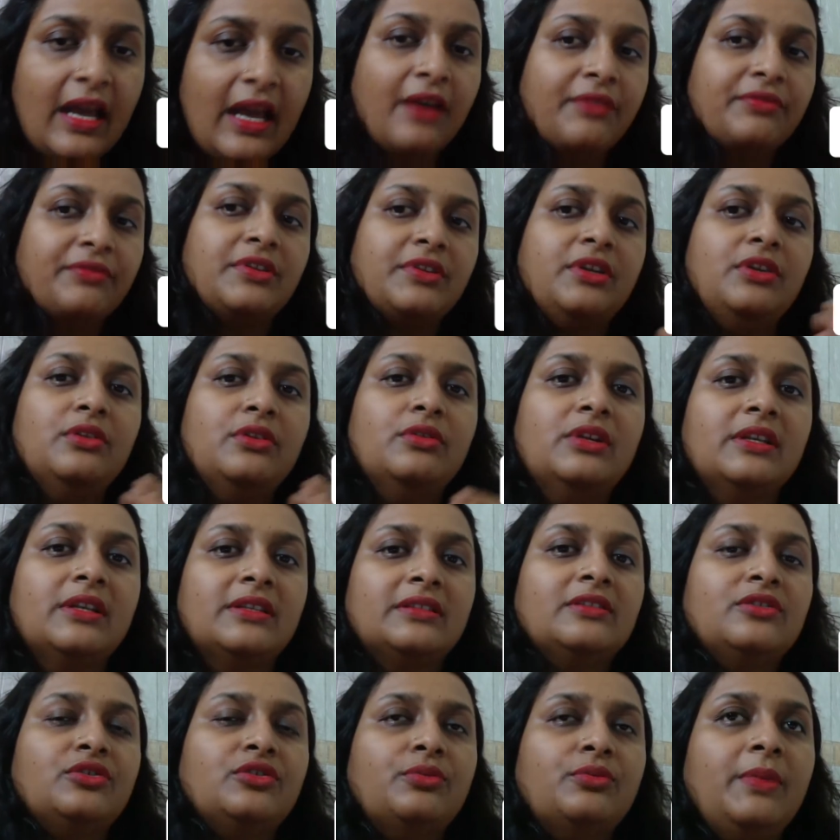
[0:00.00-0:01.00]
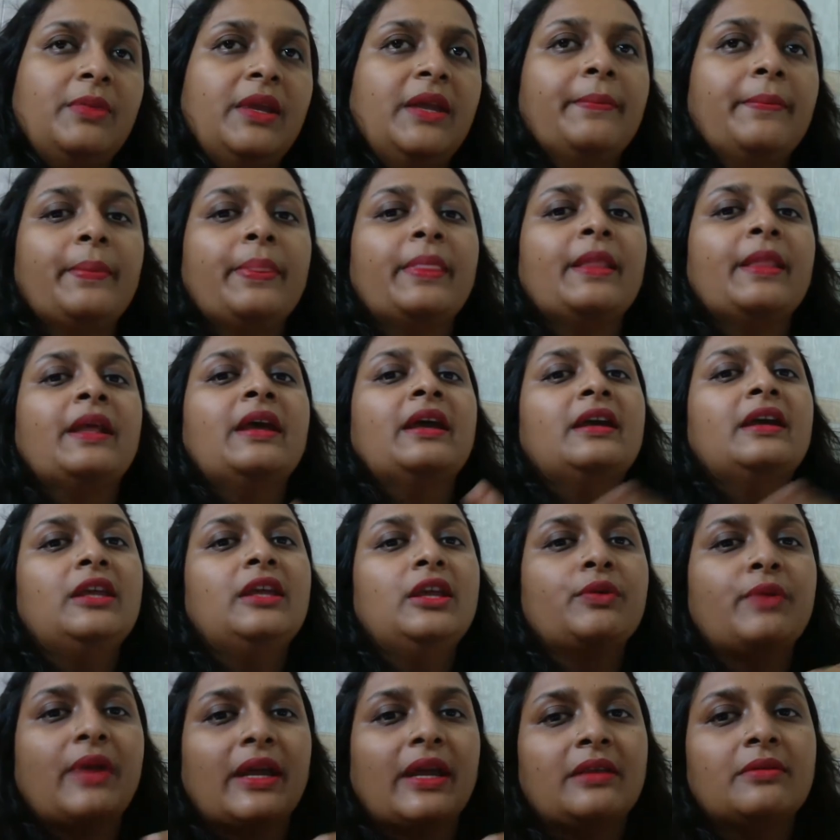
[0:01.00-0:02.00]
after you listen to me,
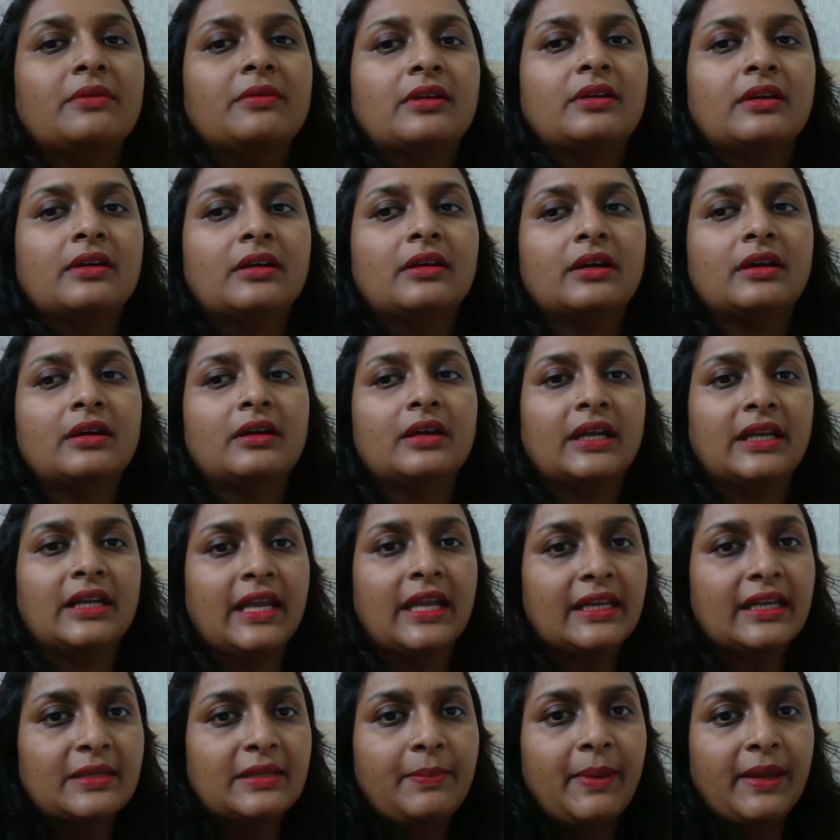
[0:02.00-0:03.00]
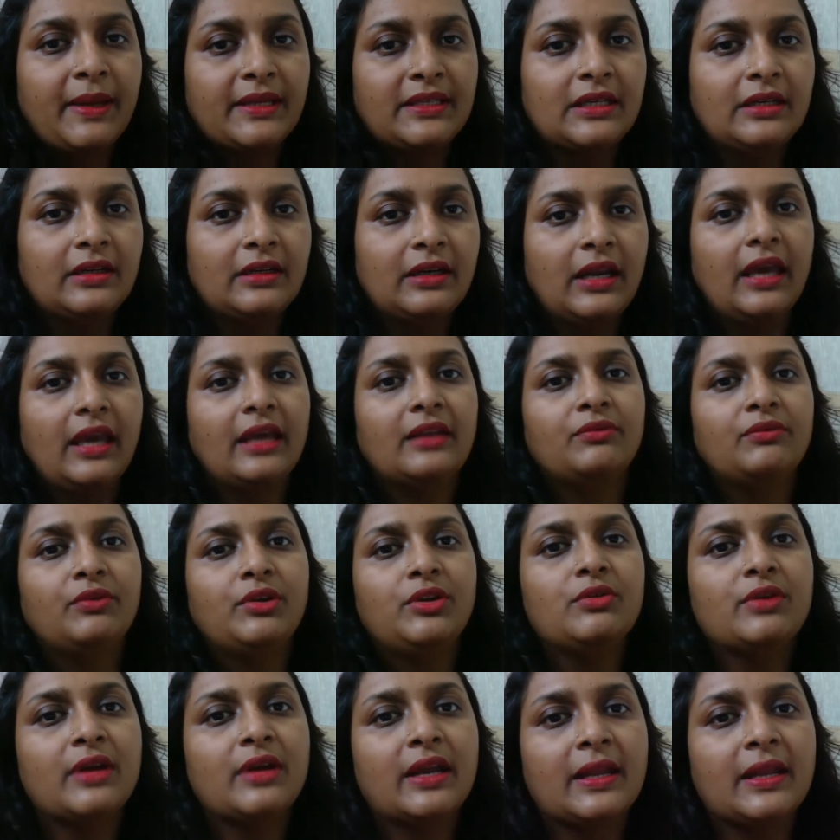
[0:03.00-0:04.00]
you can connect better, and when
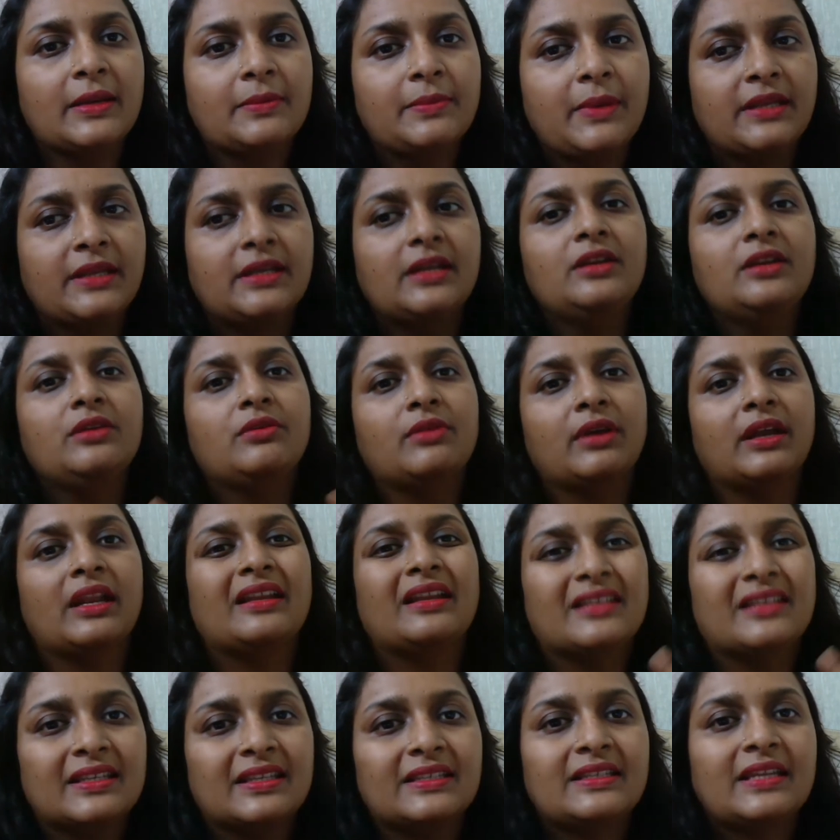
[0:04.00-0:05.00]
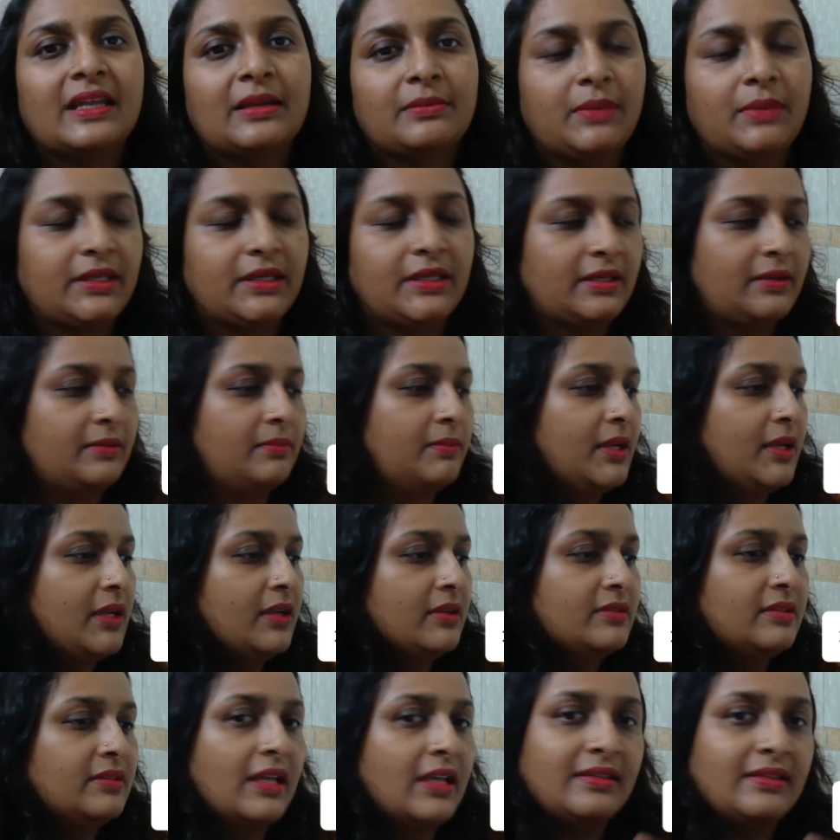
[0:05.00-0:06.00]
you connect better, you can understand better,
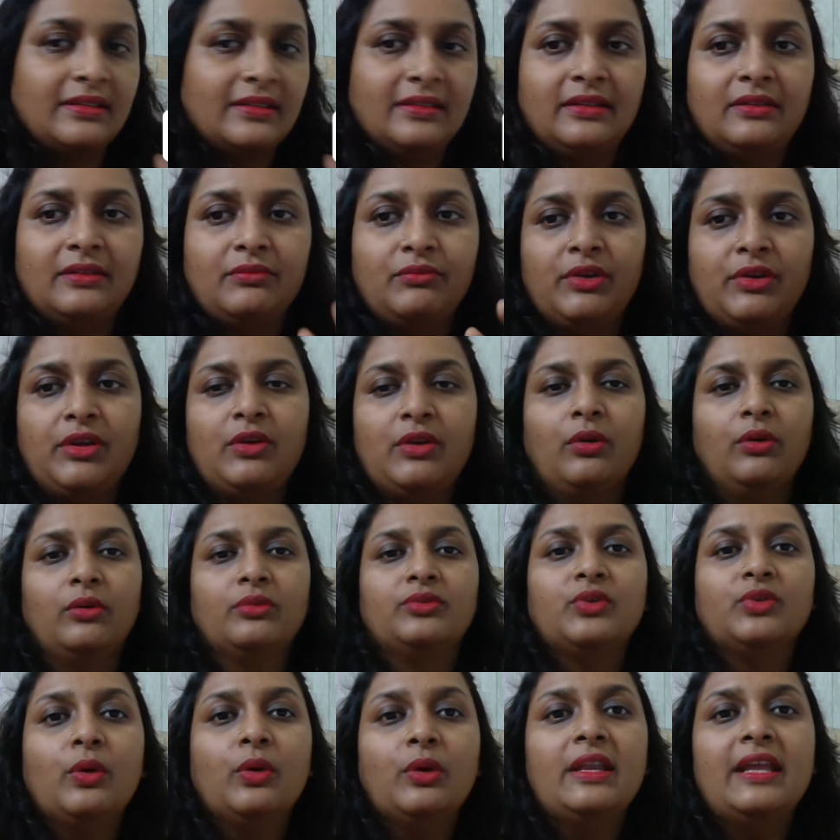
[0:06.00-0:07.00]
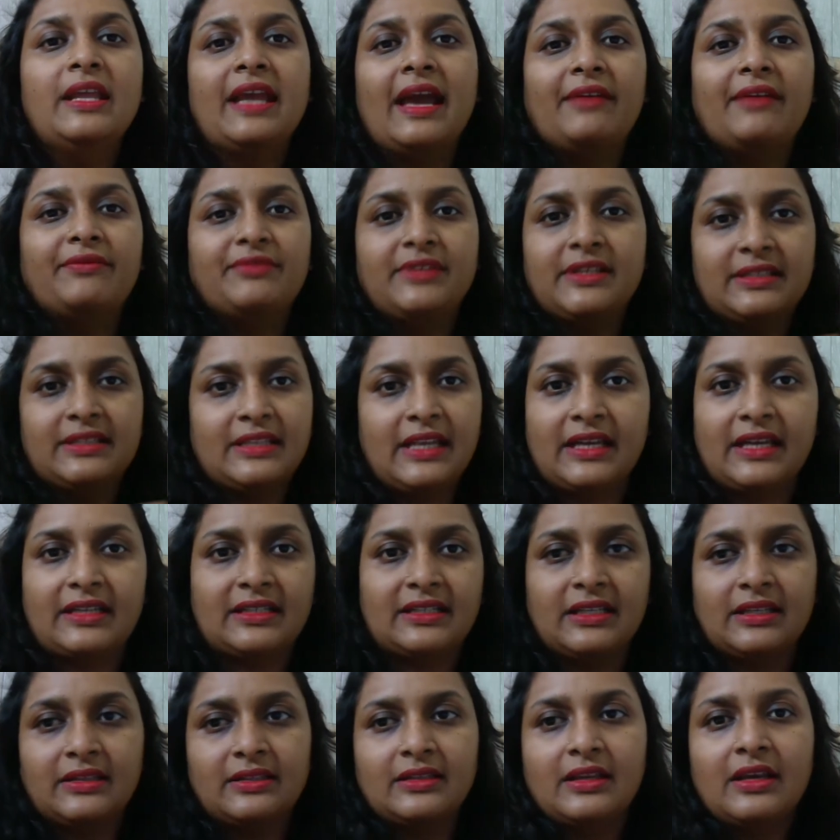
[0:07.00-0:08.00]
because that we solely have these
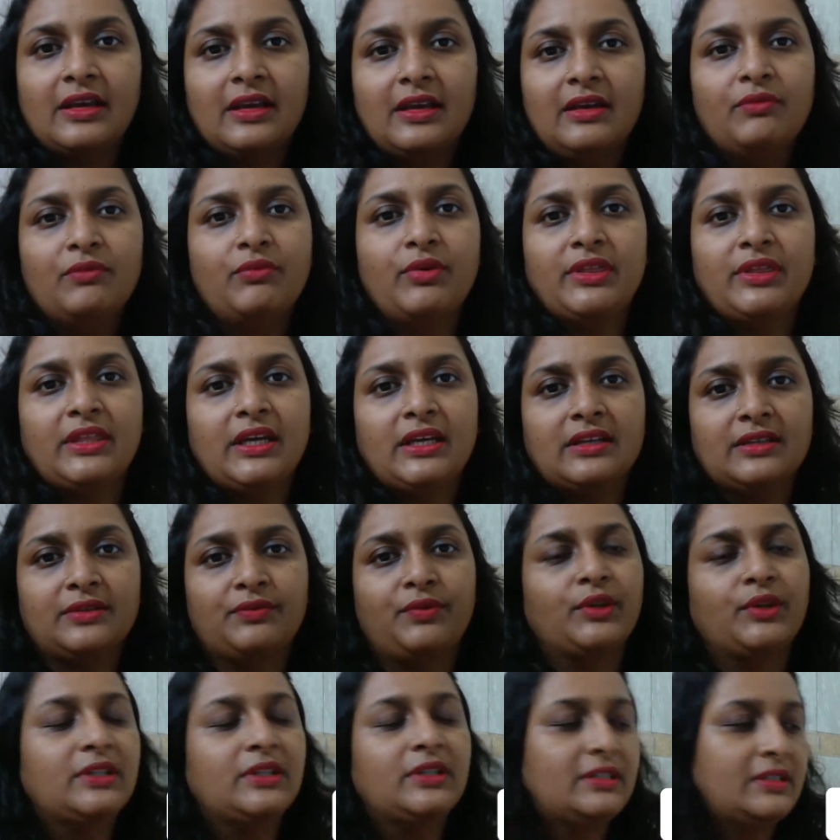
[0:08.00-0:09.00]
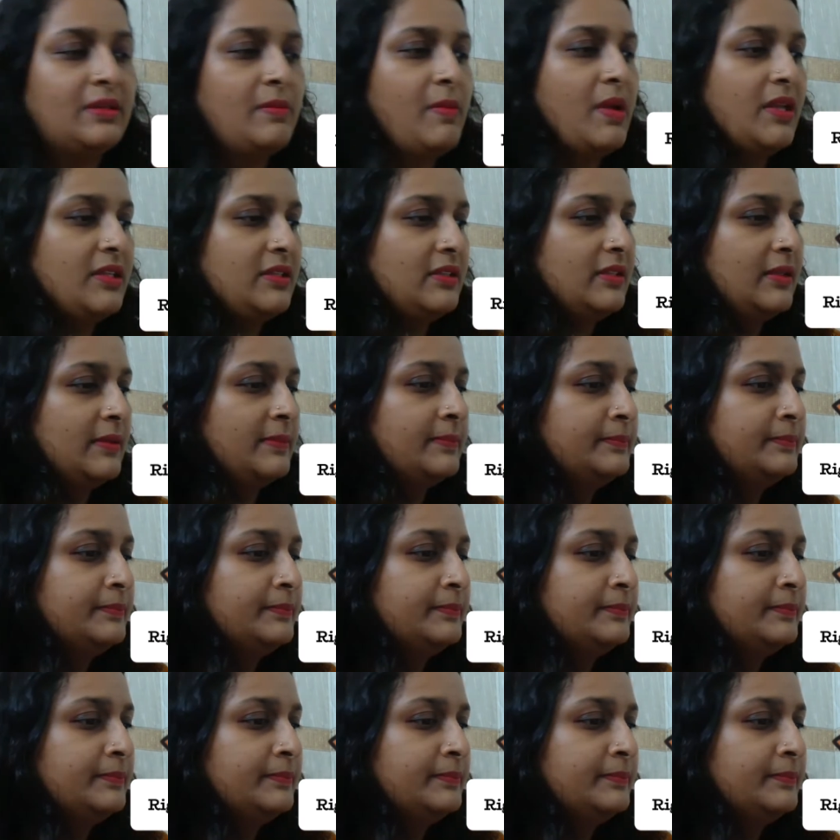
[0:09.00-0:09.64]
lectures with us for this semester.